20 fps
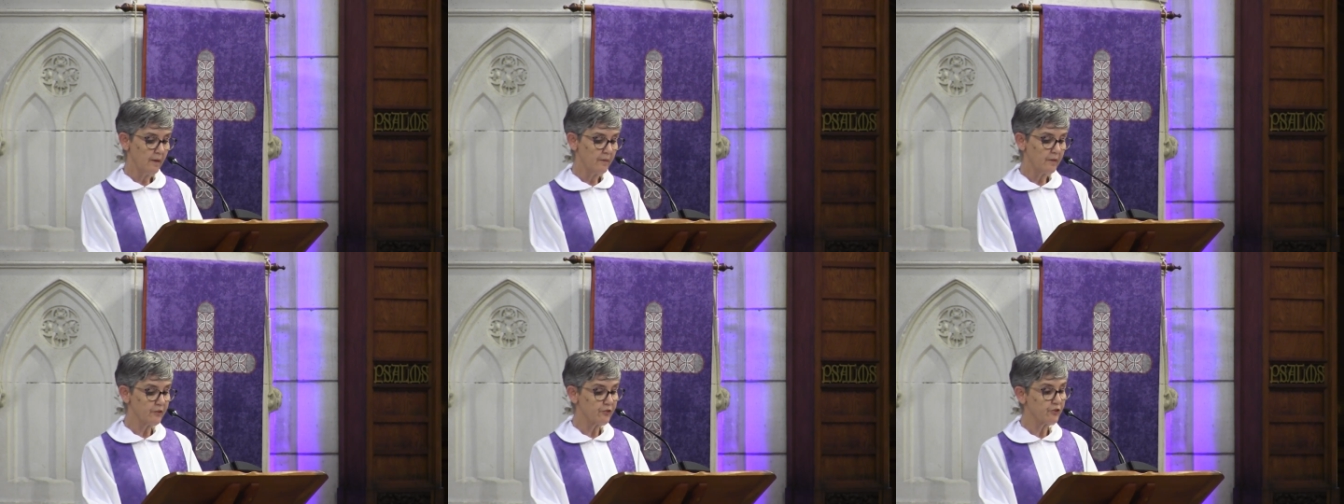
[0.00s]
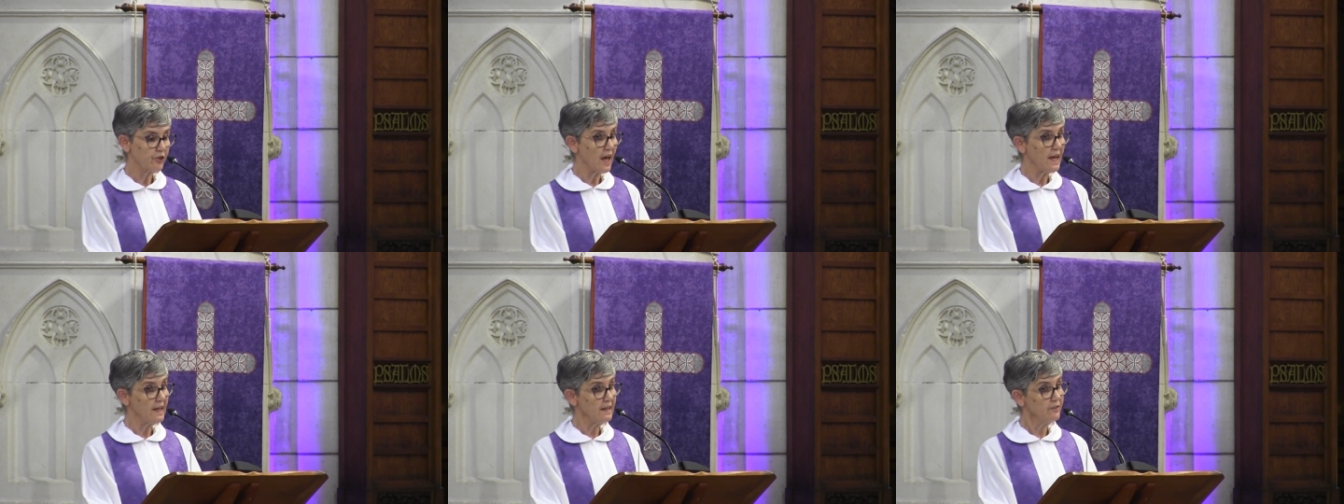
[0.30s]
the
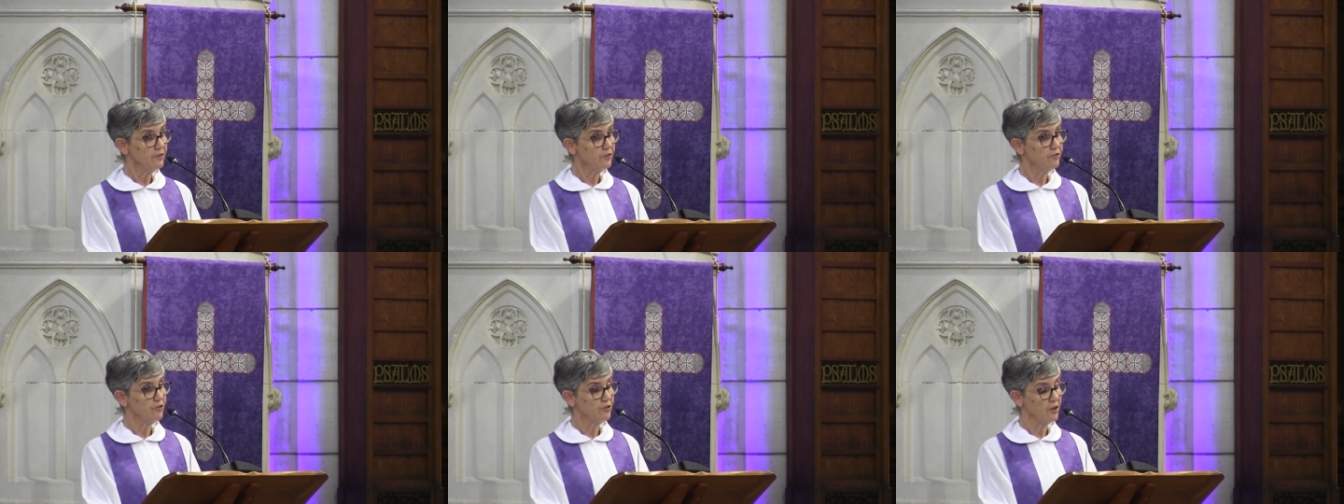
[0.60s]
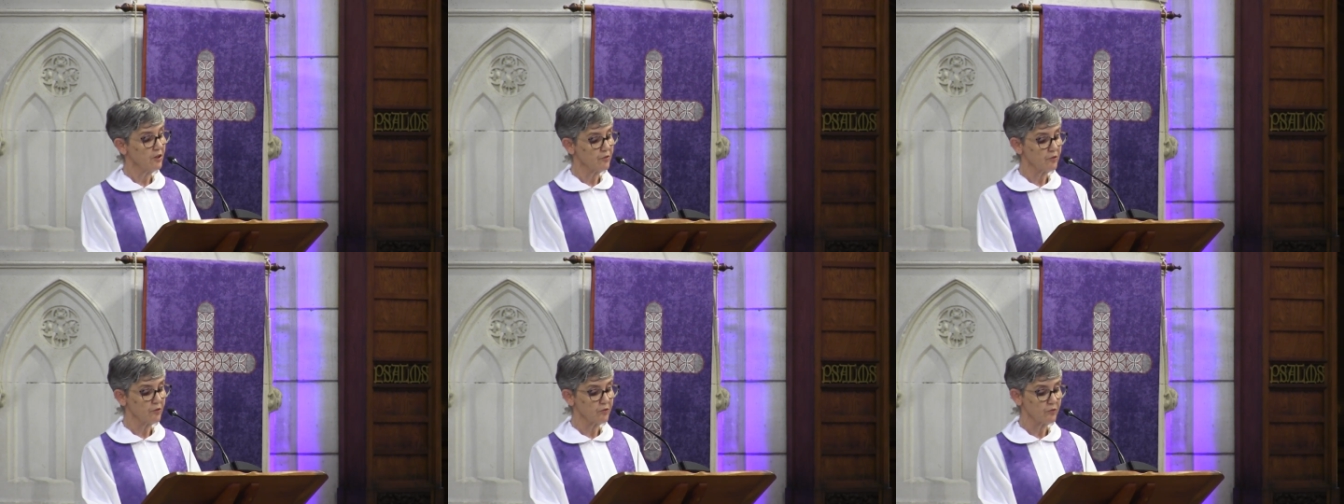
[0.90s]
change
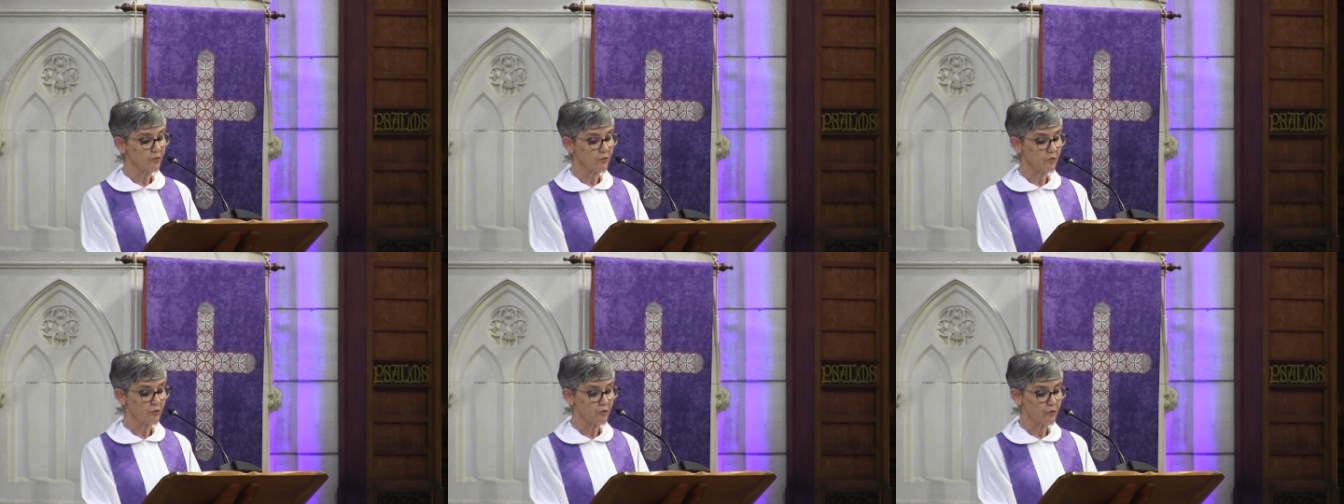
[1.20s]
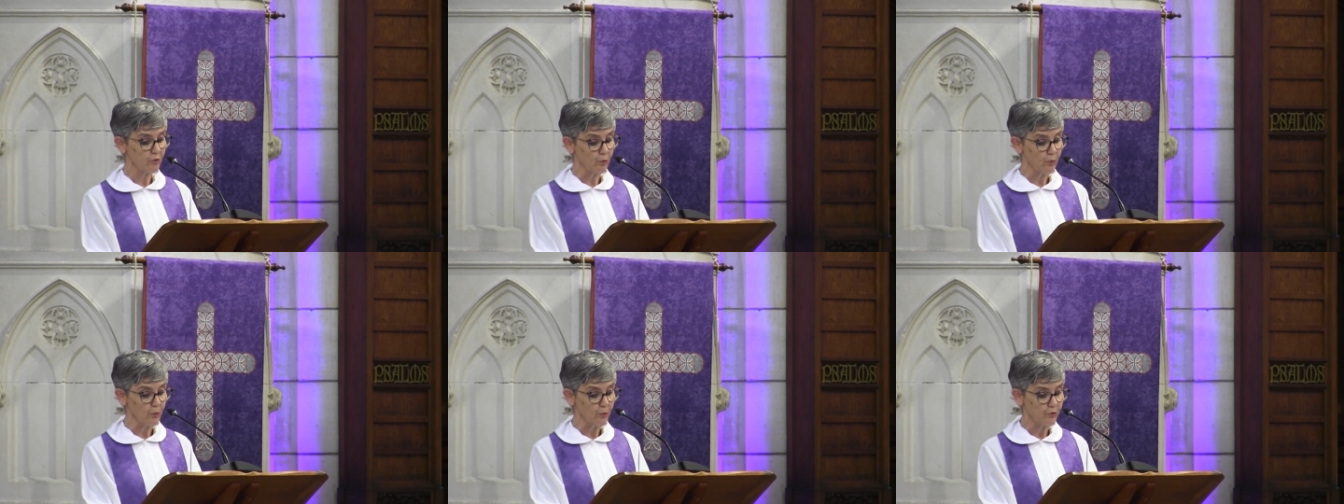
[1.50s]
Jesus
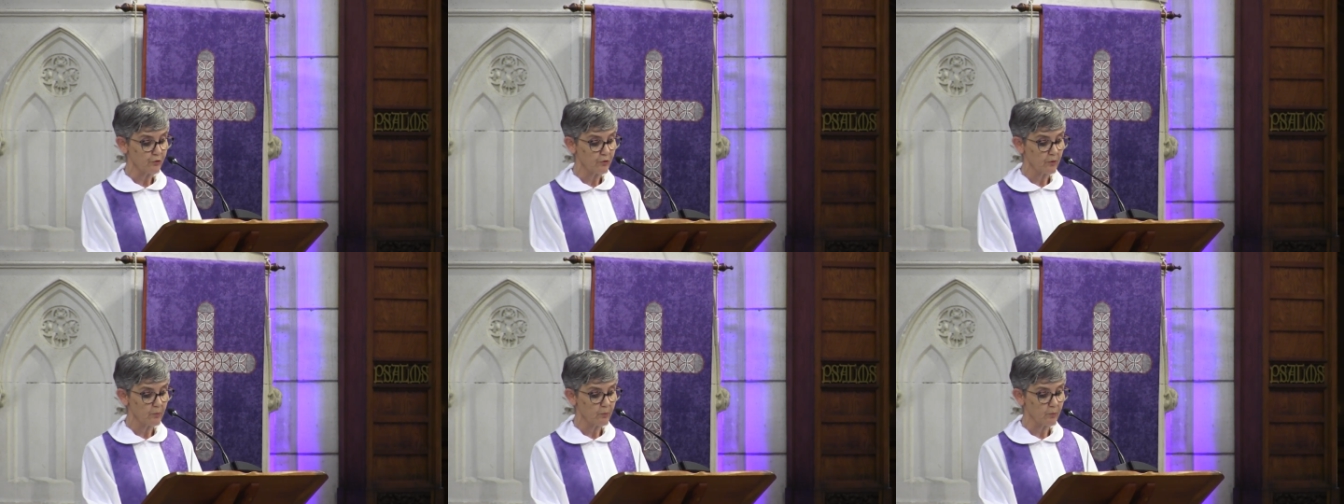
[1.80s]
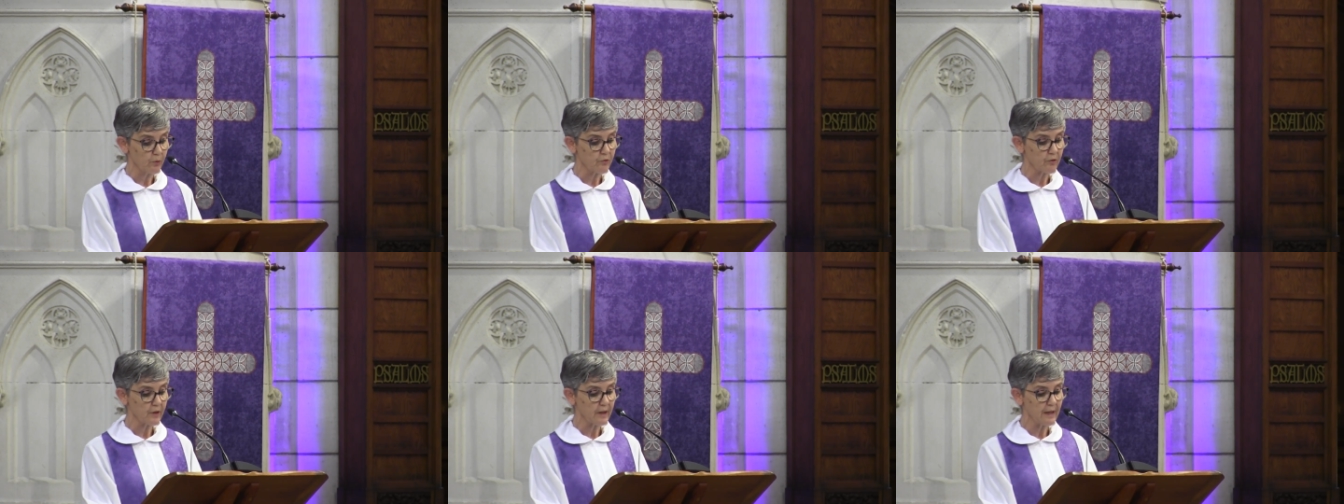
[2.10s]
sought
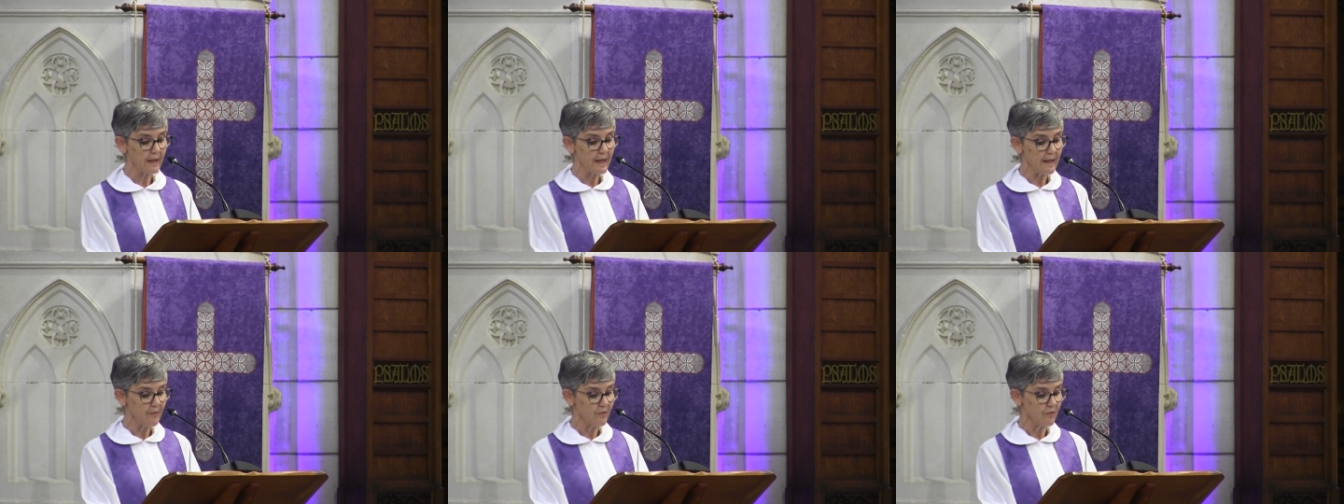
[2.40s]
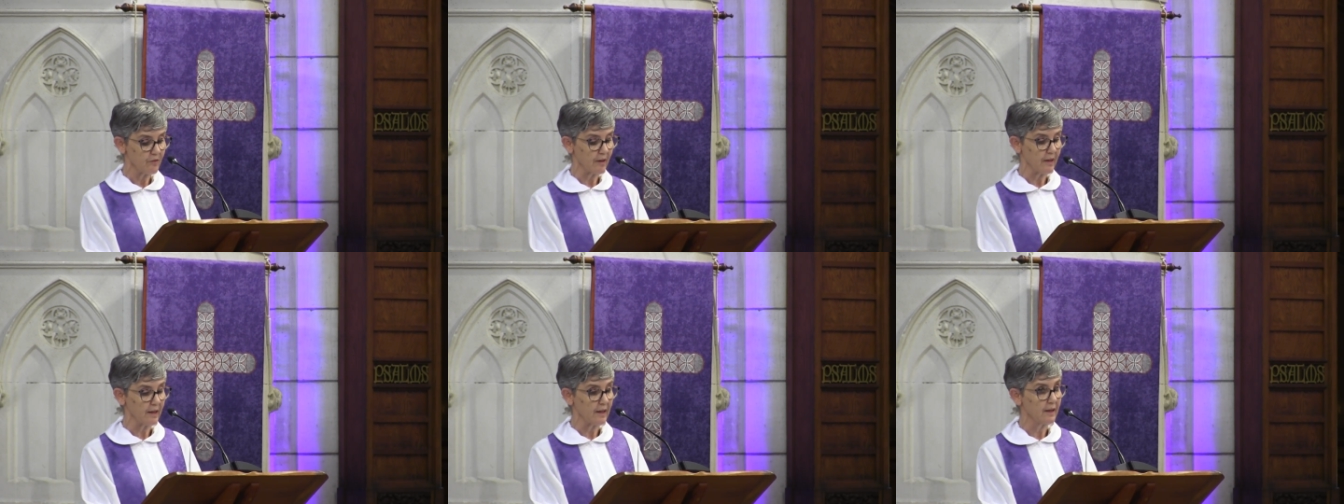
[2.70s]
was
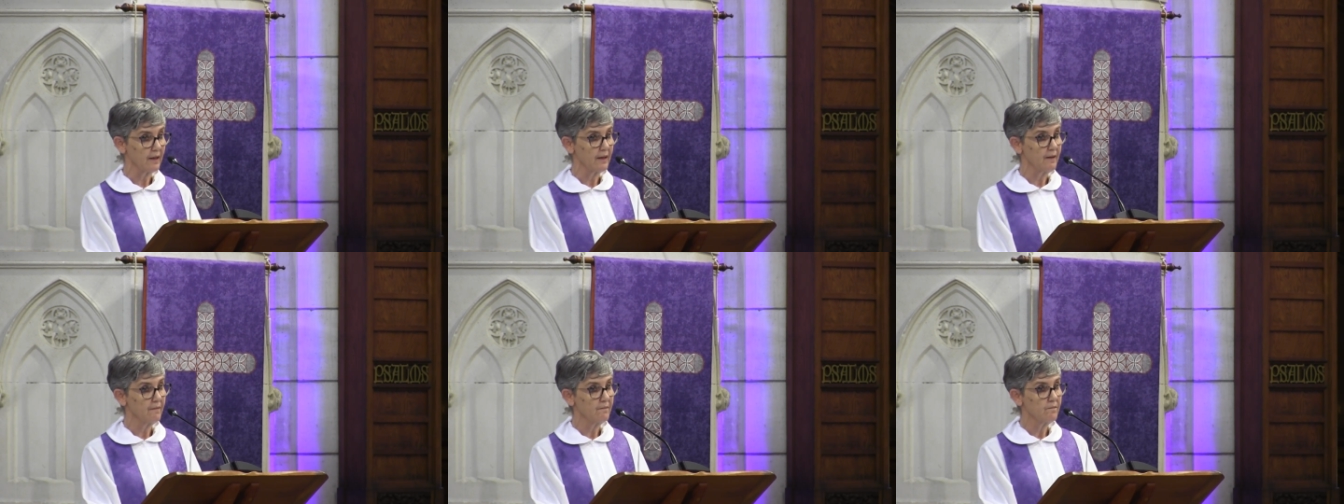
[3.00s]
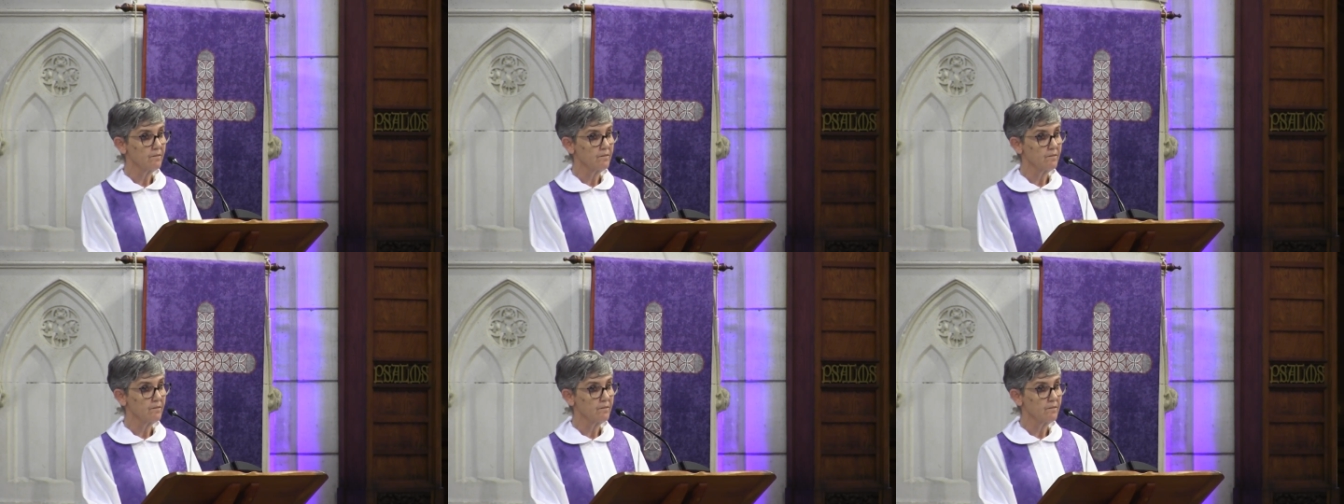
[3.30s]
cleansing